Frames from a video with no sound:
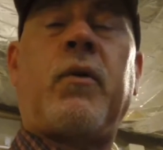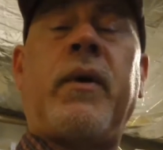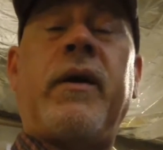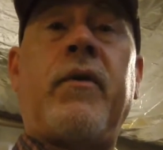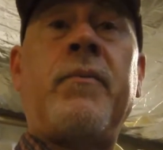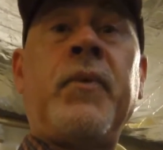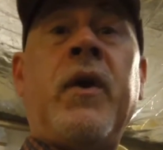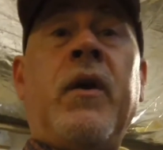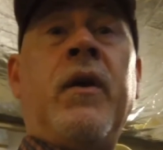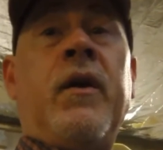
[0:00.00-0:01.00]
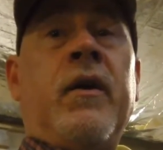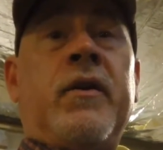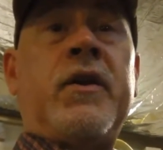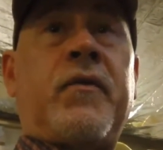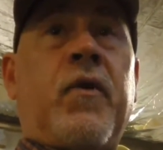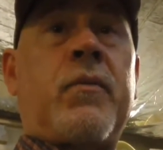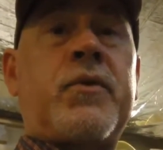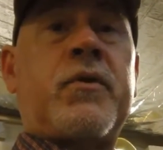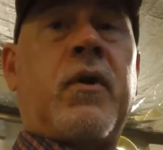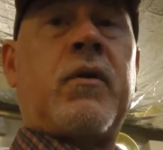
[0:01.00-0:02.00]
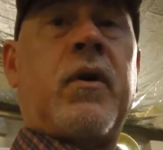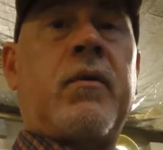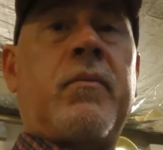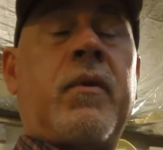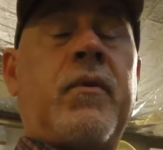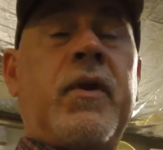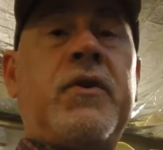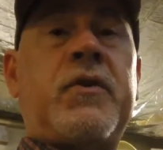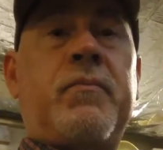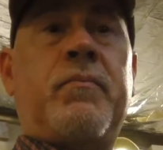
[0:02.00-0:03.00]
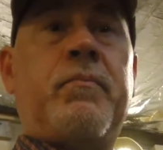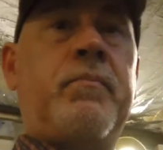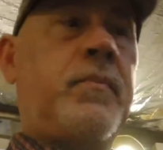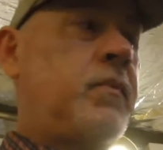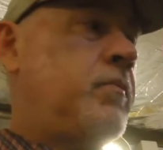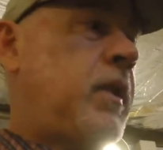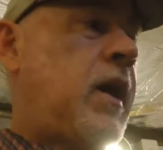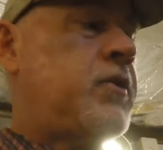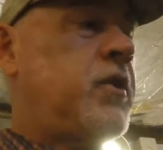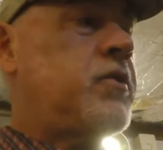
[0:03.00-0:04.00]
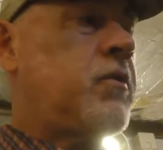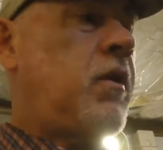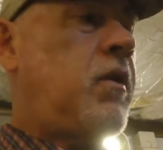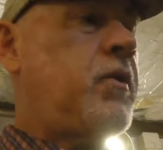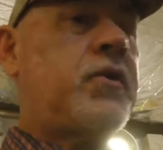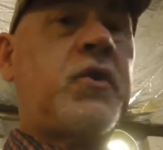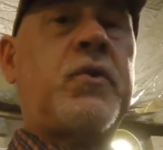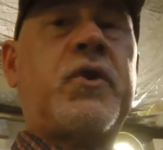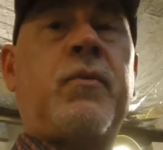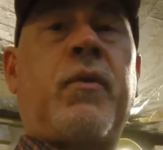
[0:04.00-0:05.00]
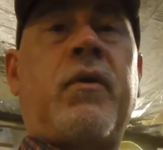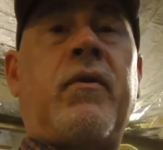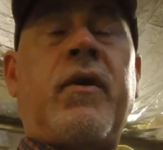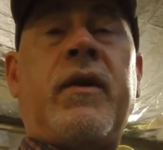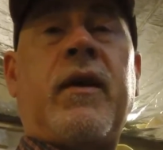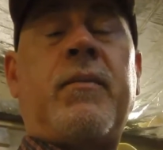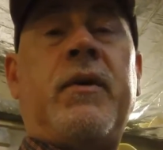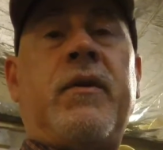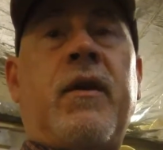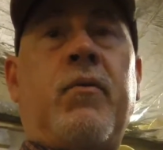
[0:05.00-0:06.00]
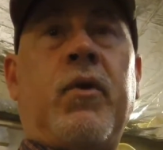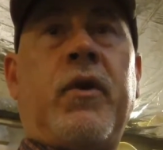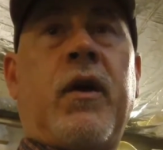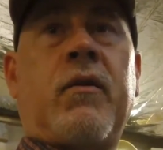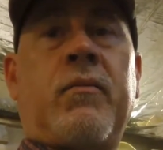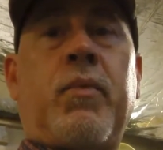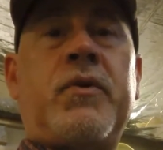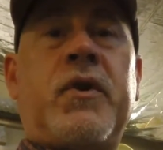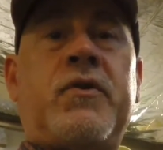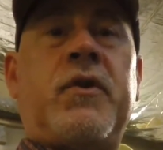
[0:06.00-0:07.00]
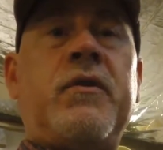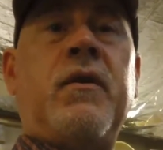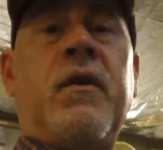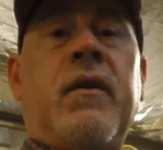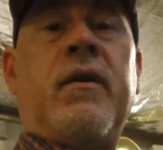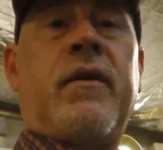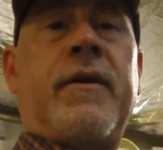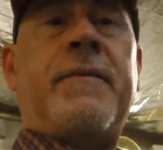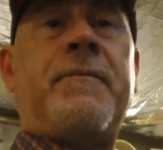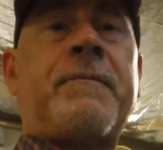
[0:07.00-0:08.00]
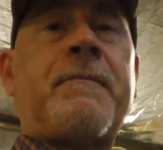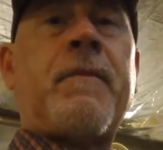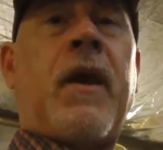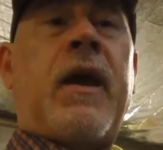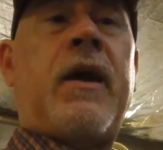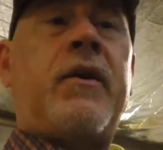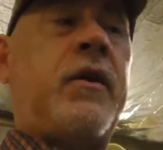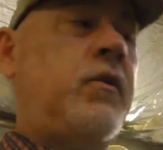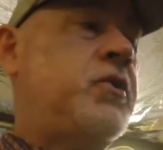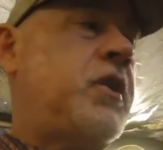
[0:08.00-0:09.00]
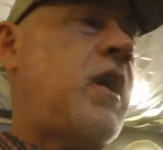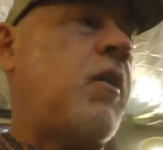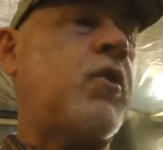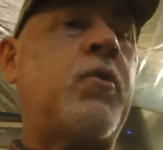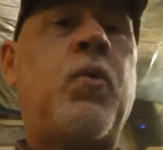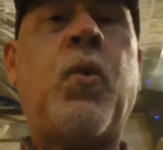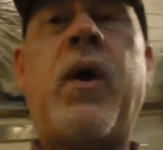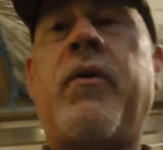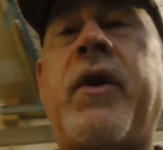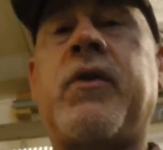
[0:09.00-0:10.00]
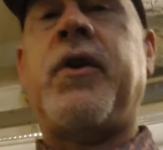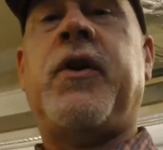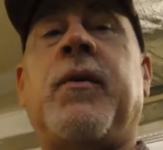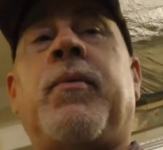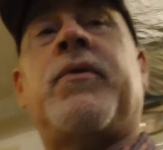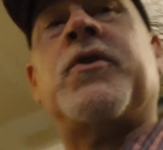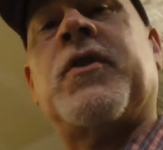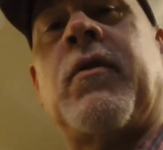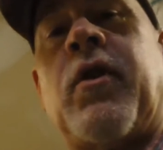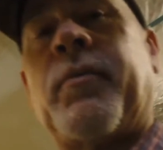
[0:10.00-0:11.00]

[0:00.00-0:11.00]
or whatever, these forms or these castings are all so similar that, I mean, they really are precision. And you see how well they cleaned up with just a little